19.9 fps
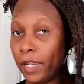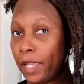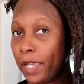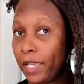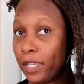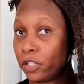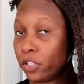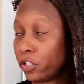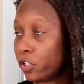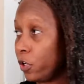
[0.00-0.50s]
Alright
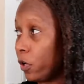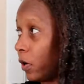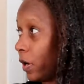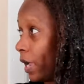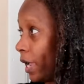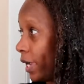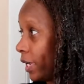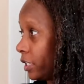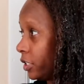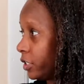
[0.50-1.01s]
guys, so
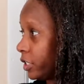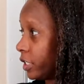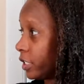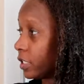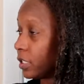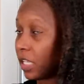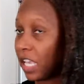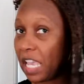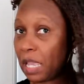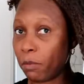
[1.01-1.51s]
I
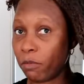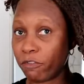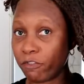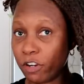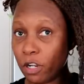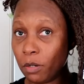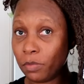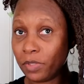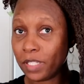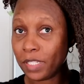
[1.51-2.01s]
just came
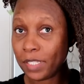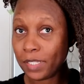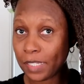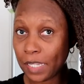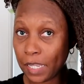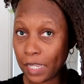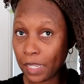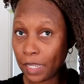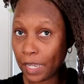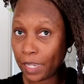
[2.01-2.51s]
from the
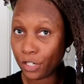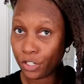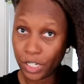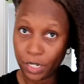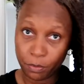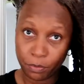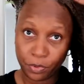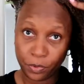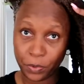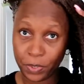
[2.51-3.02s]
sink. I
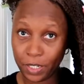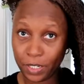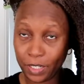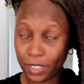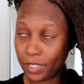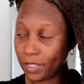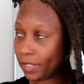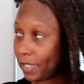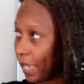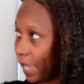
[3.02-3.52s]
shampooed
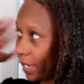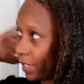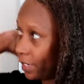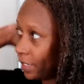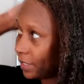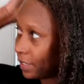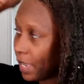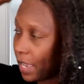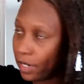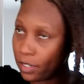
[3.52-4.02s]
this side.
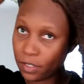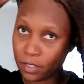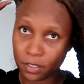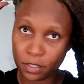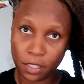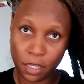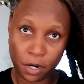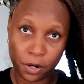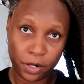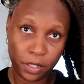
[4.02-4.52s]
This side is
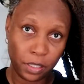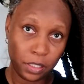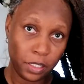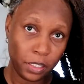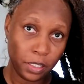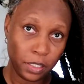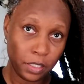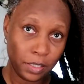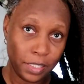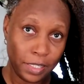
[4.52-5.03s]

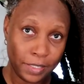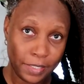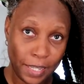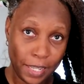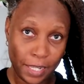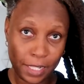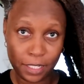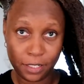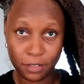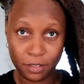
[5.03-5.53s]
thoroughly
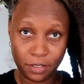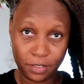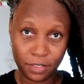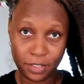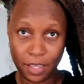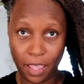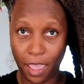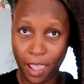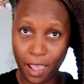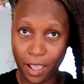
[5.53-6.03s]

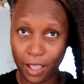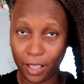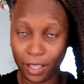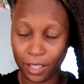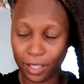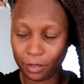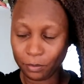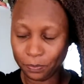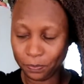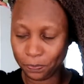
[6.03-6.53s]
detangled.
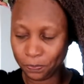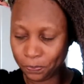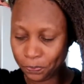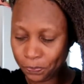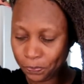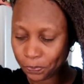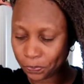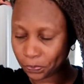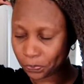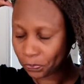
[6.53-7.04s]
Yay!
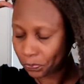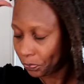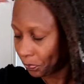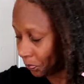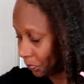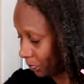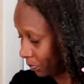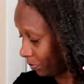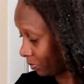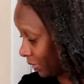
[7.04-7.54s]

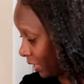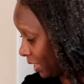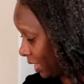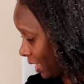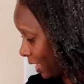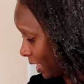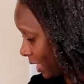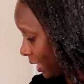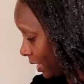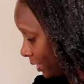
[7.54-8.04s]

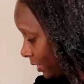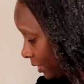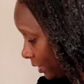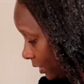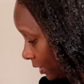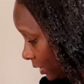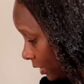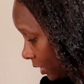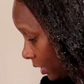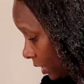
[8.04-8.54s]

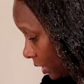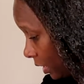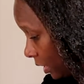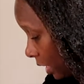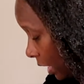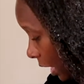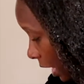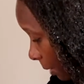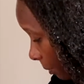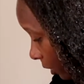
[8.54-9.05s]
And
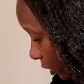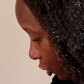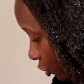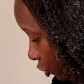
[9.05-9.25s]
I'm